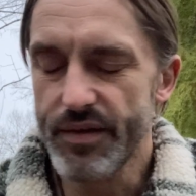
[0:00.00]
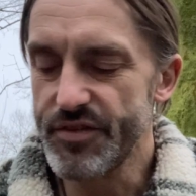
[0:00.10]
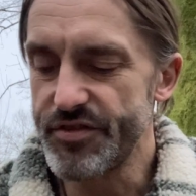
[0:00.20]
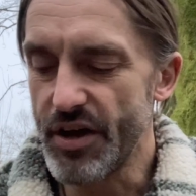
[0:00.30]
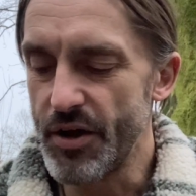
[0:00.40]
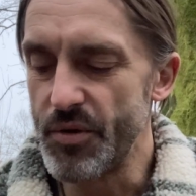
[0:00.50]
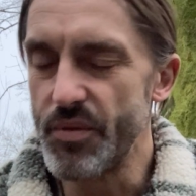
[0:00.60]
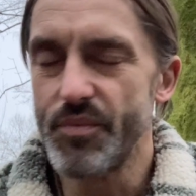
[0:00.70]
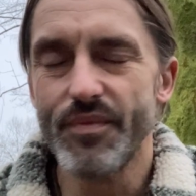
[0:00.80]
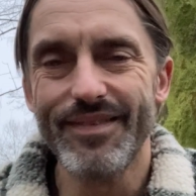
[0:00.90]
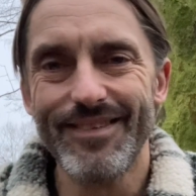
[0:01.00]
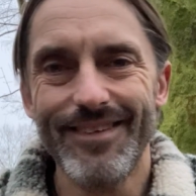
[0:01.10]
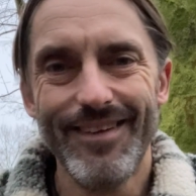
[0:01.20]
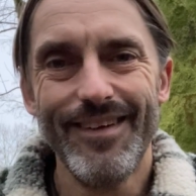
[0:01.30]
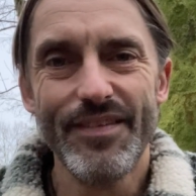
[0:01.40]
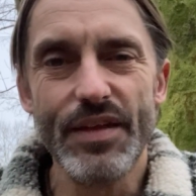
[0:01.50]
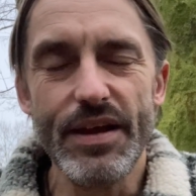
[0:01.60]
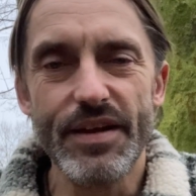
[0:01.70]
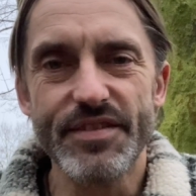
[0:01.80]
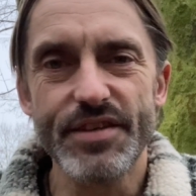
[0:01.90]
So
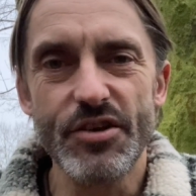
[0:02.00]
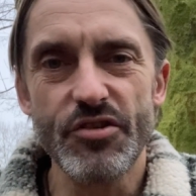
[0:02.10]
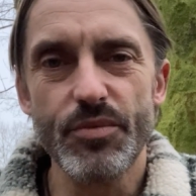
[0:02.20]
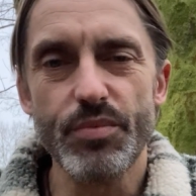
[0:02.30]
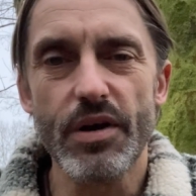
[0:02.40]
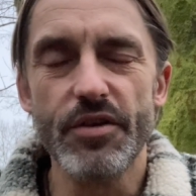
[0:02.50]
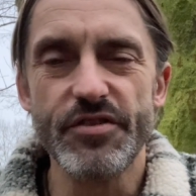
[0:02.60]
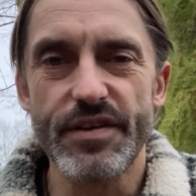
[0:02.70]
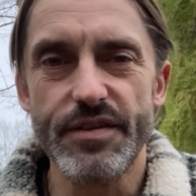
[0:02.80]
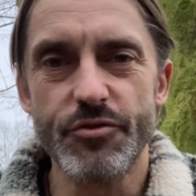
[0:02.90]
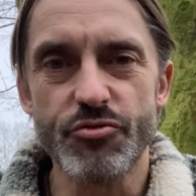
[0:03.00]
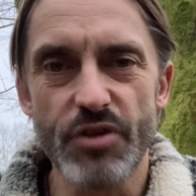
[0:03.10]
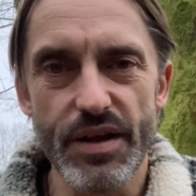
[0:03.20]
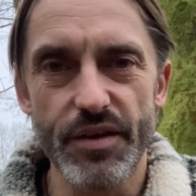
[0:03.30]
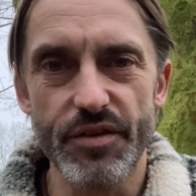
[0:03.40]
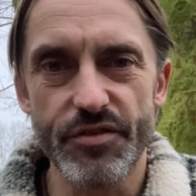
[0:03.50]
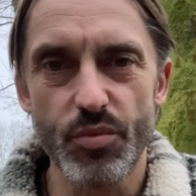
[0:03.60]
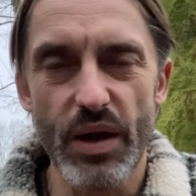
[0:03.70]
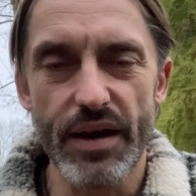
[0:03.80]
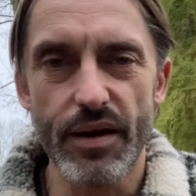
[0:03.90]
the ascension process triggers
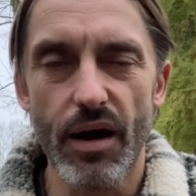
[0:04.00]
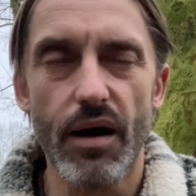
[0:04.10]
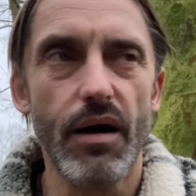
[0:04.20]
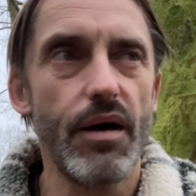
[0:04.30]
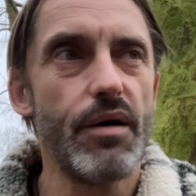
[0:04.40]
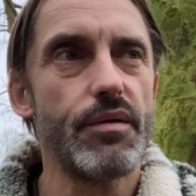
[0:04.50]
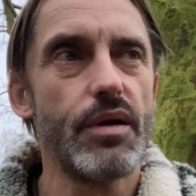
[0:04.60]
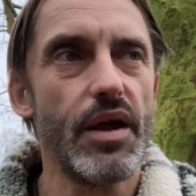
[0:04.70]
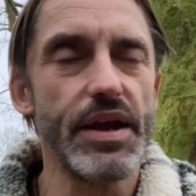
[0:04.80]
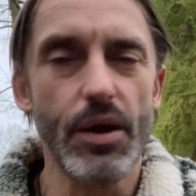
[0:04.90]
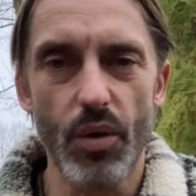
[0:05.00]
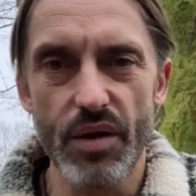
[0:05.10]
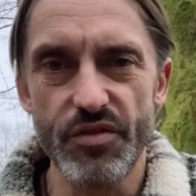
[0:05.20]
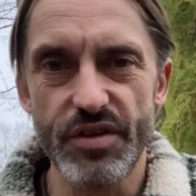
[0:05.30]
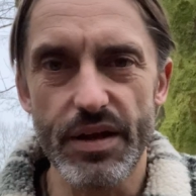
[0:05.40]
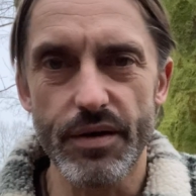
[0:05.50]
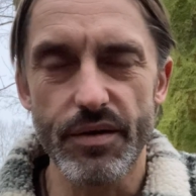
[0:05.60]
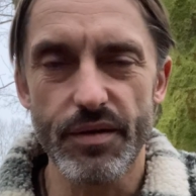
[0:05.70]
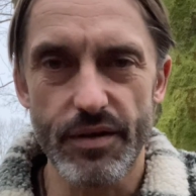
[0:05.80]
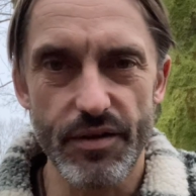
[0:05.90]
when our light
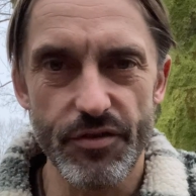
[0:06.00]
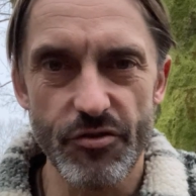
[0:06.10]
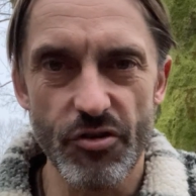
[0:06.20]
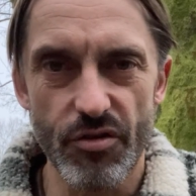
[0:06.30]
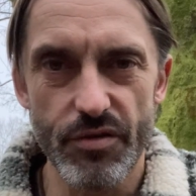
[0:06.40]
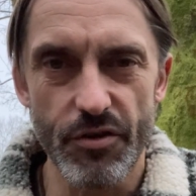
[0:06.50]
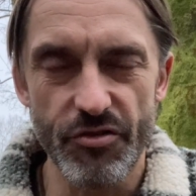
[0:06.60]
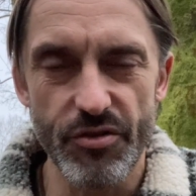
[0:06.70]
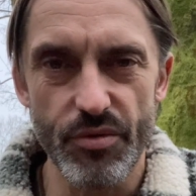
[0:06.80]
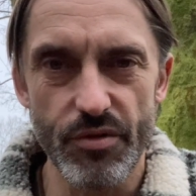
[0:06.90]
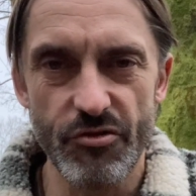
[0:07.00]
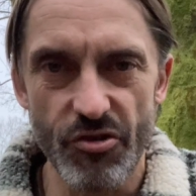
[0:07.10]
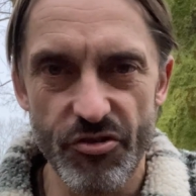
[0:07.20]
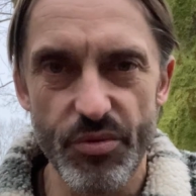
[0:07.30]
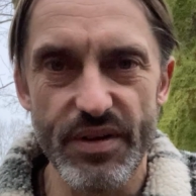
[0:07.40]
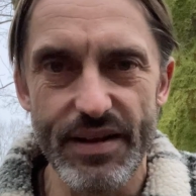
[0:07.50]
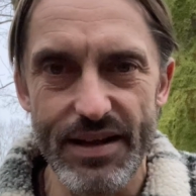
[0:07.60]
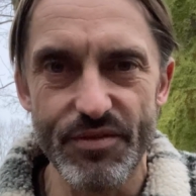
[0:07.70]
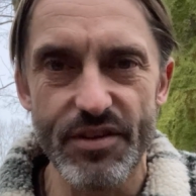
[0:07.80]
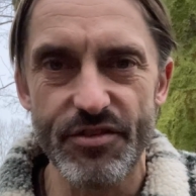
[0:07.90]
quotient, uh, it's a Joshua, Joshua
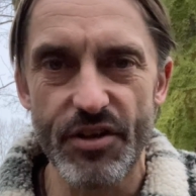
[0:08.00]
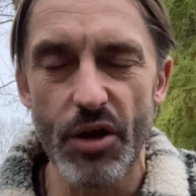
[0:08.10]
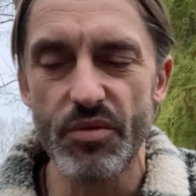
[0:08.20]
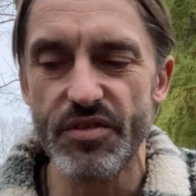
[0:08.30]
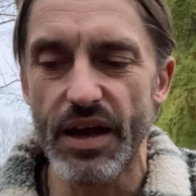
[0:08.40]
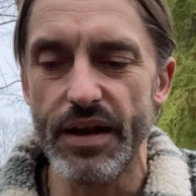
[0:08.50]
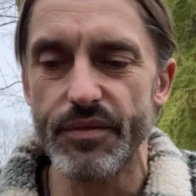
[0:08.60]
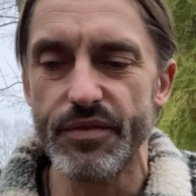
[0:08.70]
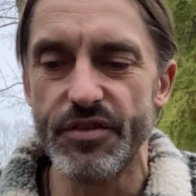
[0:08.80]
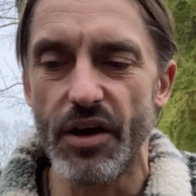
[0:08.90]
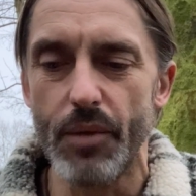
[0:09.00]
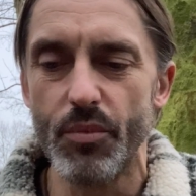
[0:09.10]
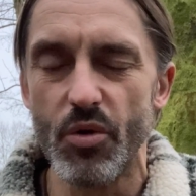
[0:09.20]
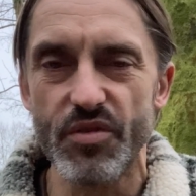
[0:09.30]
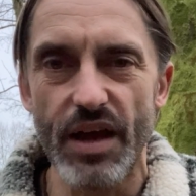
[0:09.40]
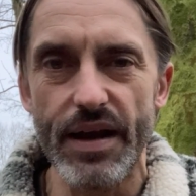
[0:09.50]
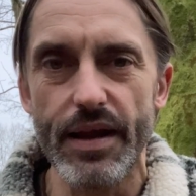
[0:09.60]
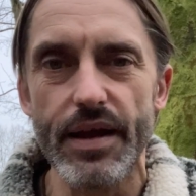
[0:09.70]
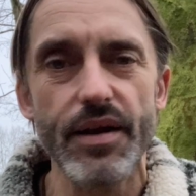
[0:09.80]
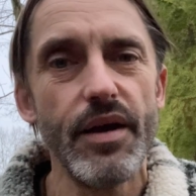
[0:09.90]
David Stone term or
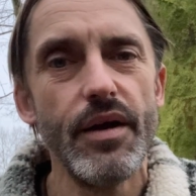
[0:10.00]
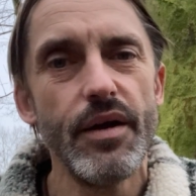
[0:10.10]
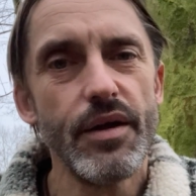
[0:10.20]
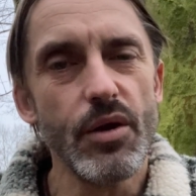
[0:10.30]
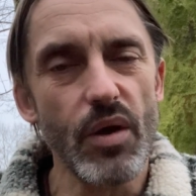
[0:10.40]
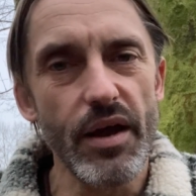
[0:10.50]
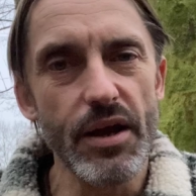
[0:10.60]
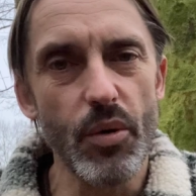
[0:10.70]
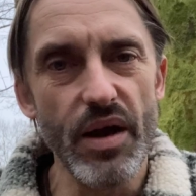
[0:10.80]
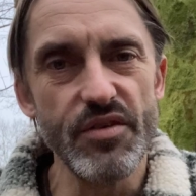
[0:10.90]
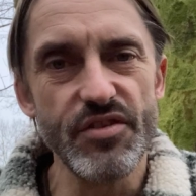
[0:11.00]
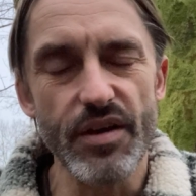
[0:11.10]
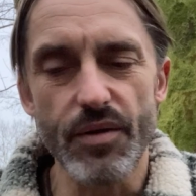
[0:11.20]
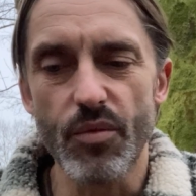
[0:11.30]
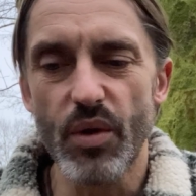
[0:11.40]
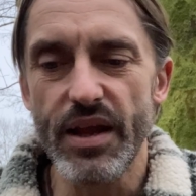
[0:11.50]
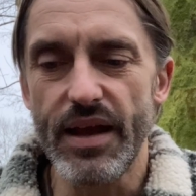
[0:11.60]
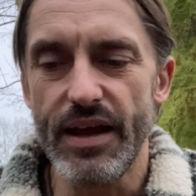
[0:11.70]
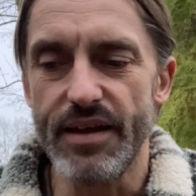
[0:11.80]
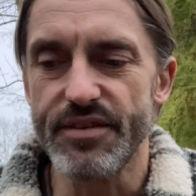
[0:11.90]
technique, your light quotient, when it
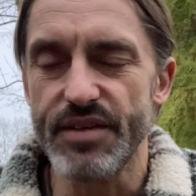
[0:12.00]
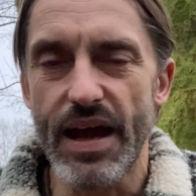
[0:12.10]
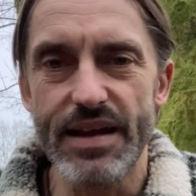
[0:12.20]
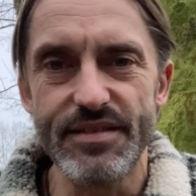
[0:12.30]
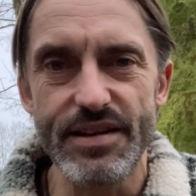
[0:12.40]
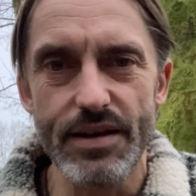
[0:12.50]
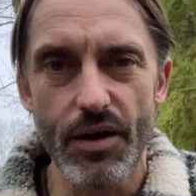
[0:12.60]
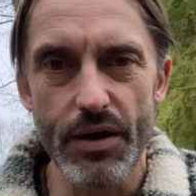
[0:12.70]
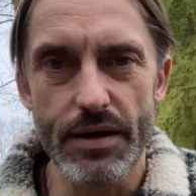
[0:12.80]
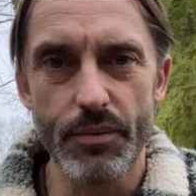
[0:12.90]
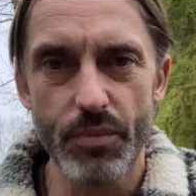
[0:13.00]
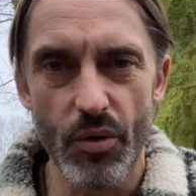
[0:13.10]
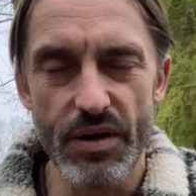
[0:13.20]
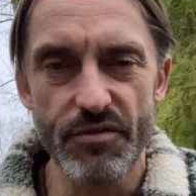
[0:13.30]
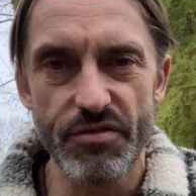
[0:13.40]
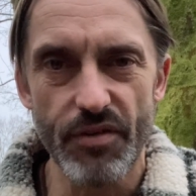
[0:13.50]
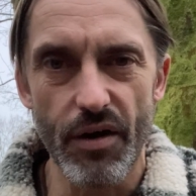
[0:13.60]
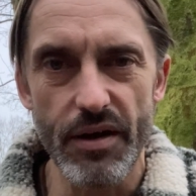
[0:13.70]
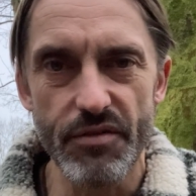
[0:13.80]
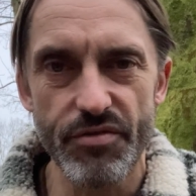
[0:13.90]
hits
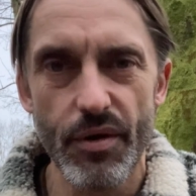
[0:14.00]
89.5,